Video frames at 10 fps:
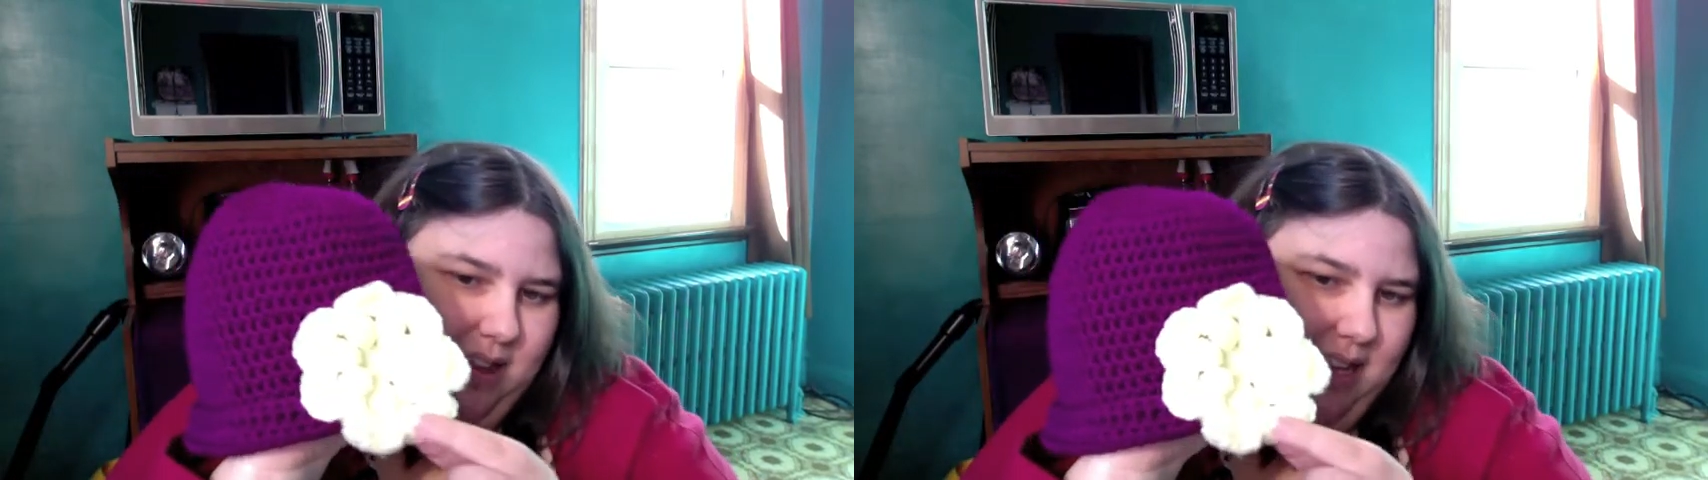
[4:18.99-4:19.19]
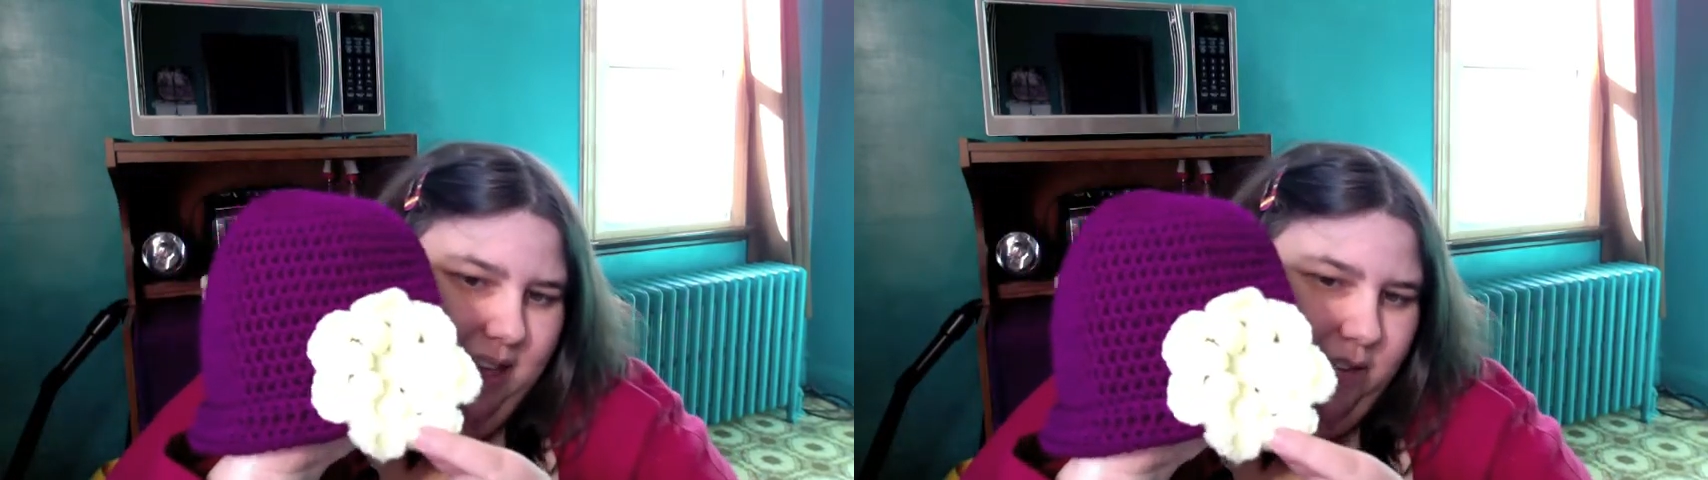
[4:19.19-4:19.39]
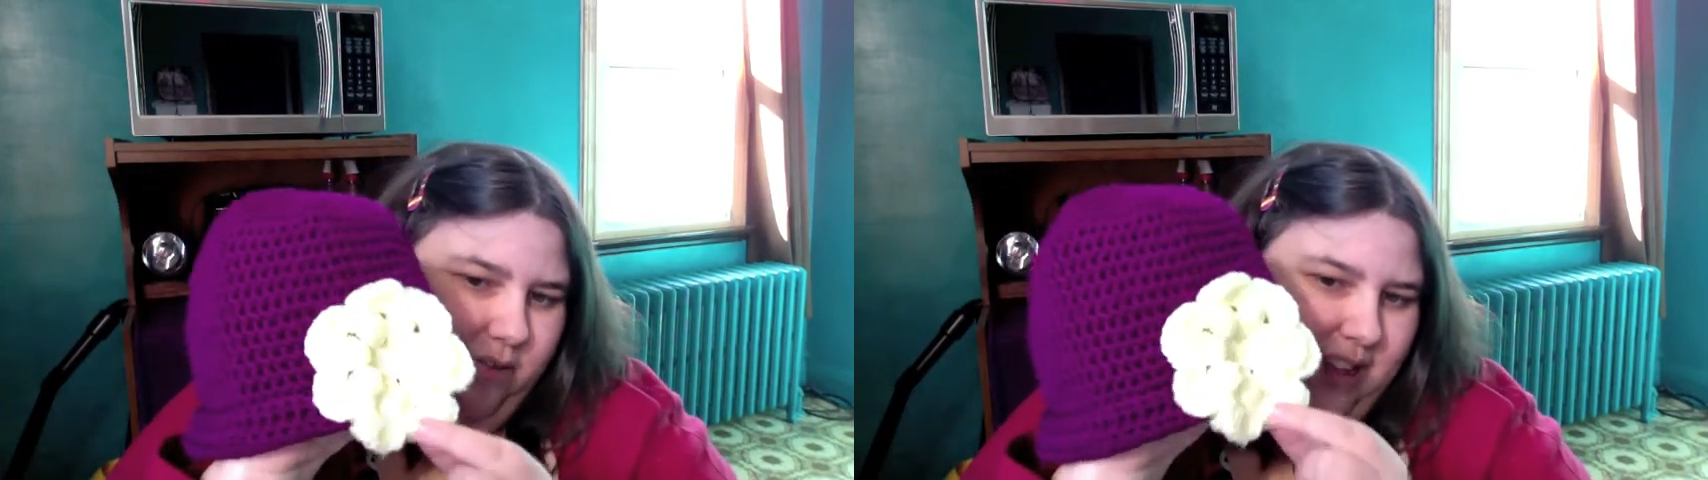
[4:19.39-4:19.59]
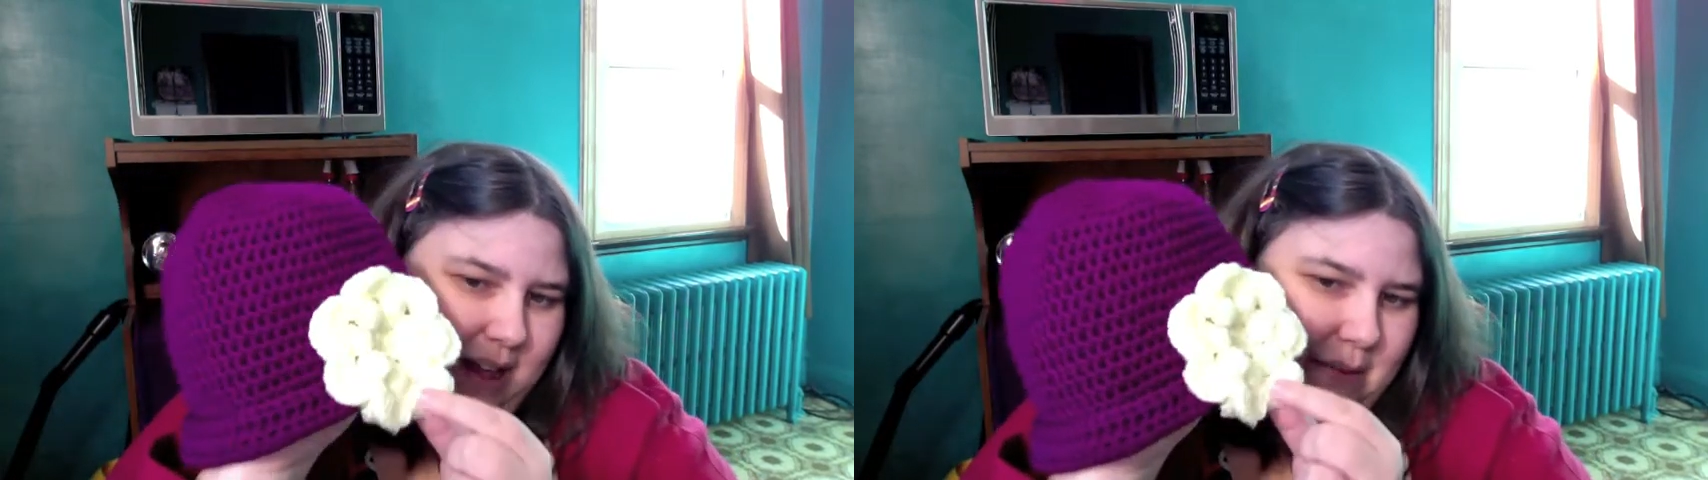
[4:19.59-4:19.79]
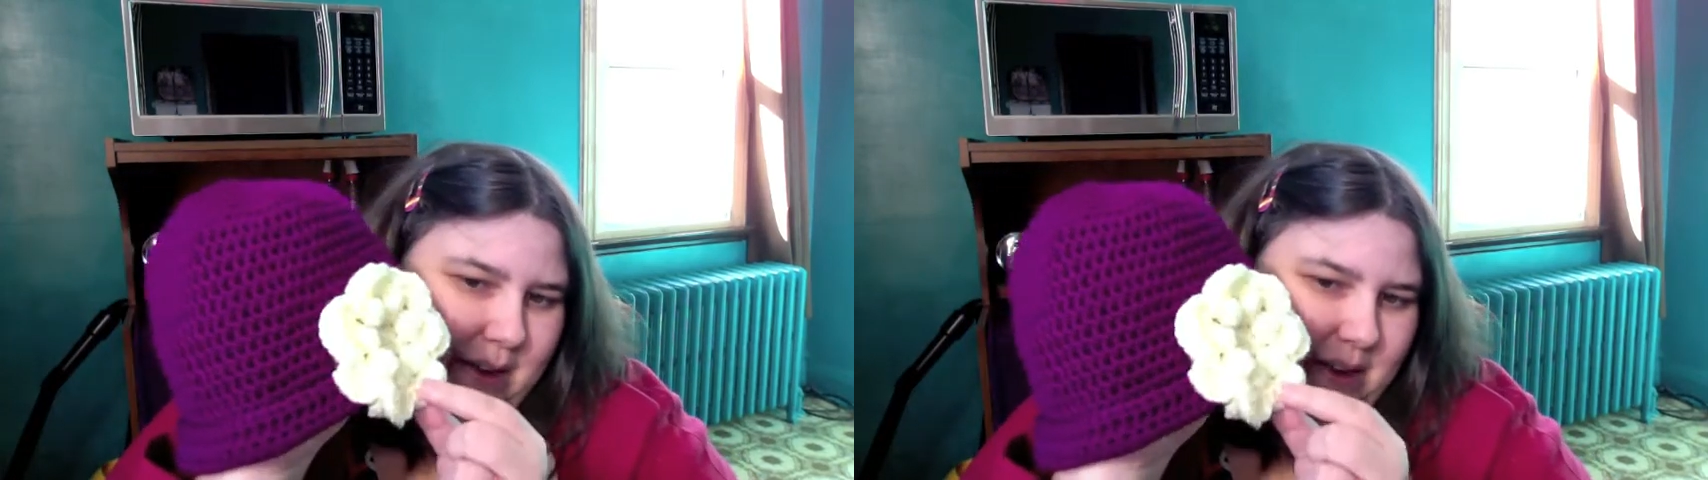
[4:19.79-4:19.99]
yellow
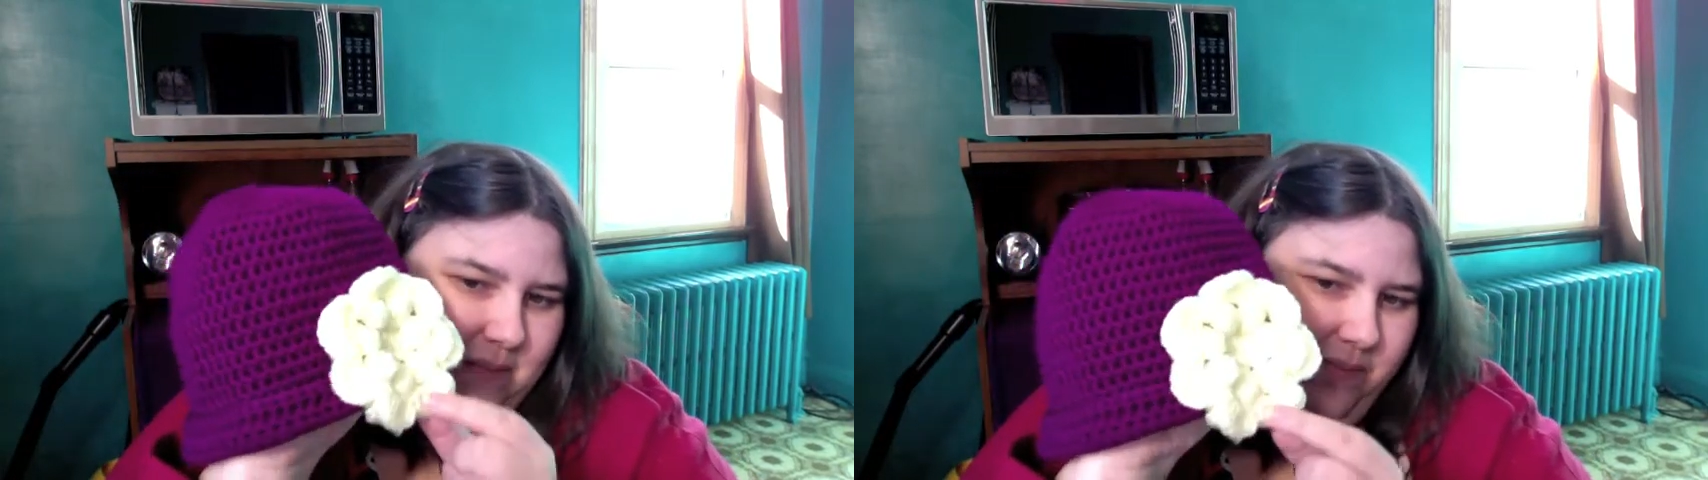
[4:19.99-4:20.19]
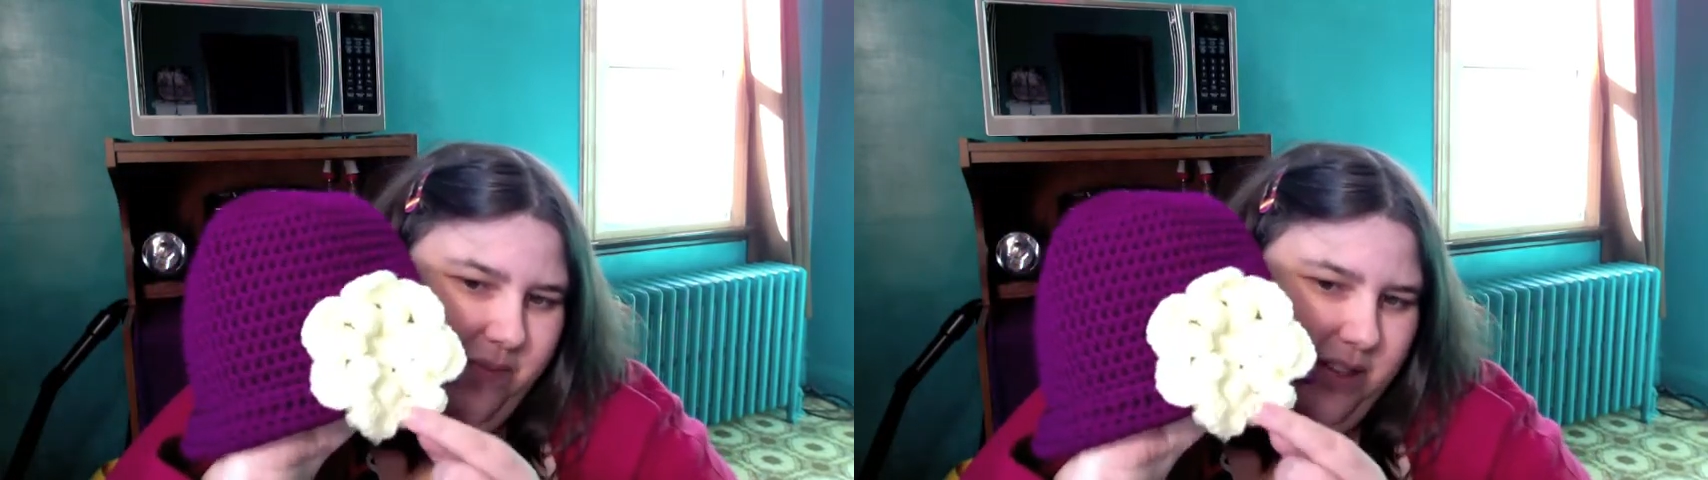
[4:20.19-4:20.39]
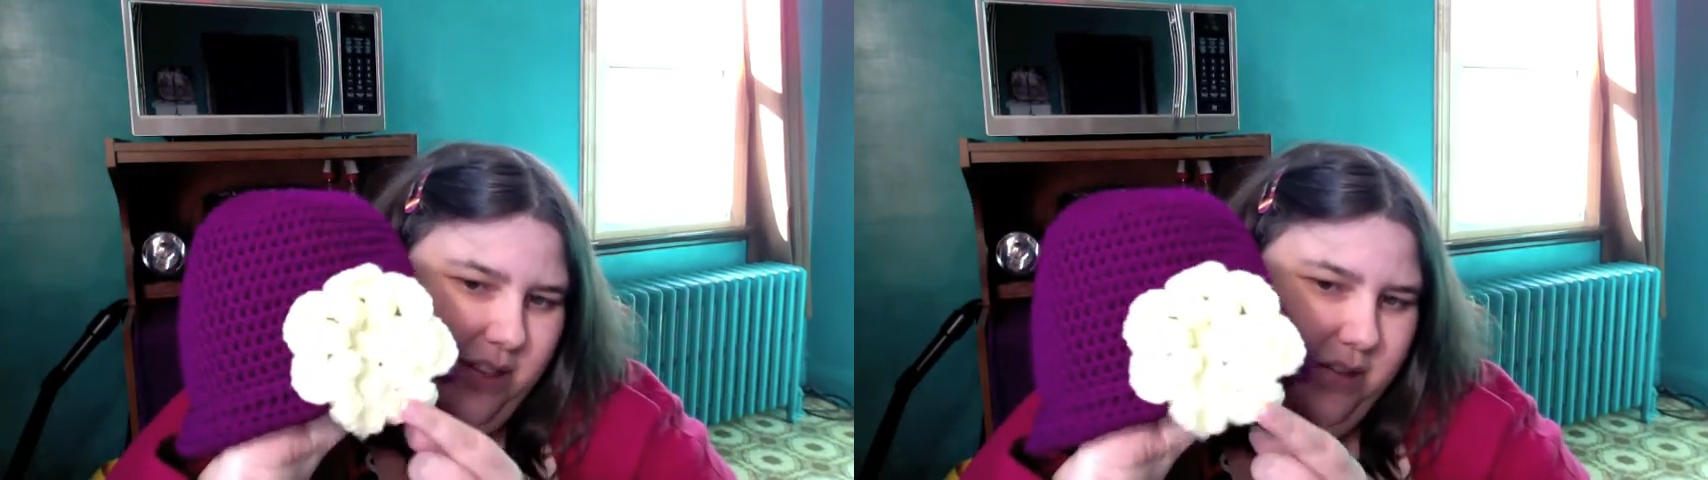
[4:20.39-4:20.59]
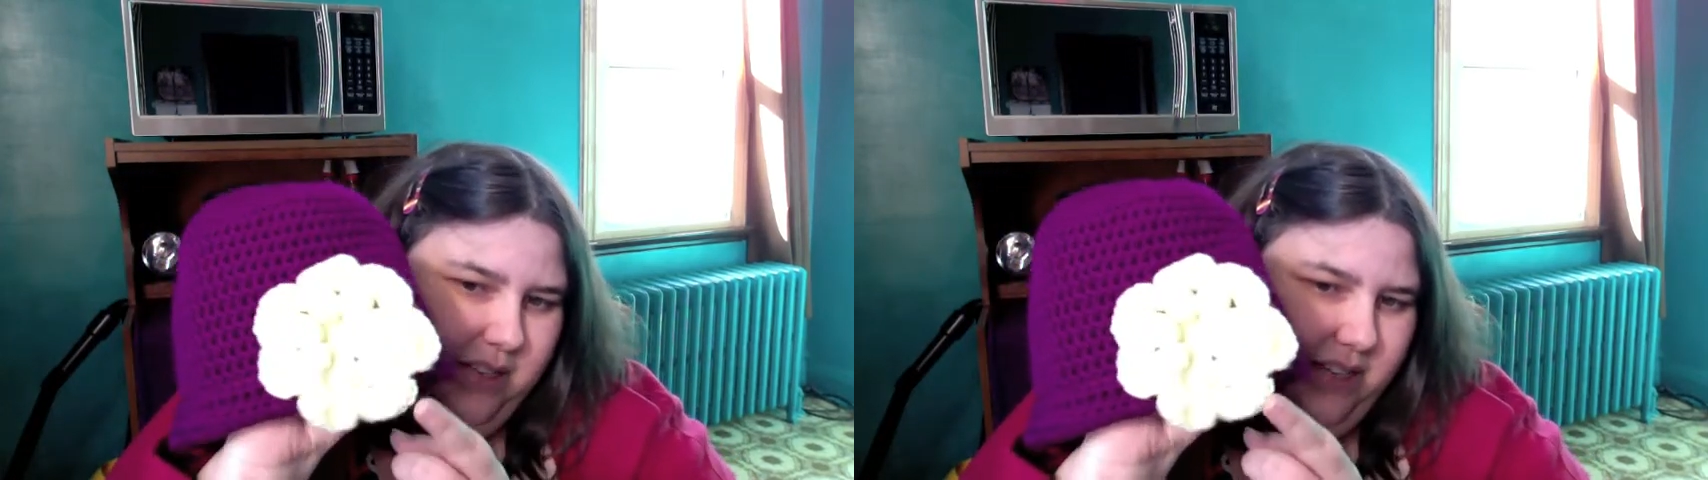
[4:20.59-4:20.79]
flower, totally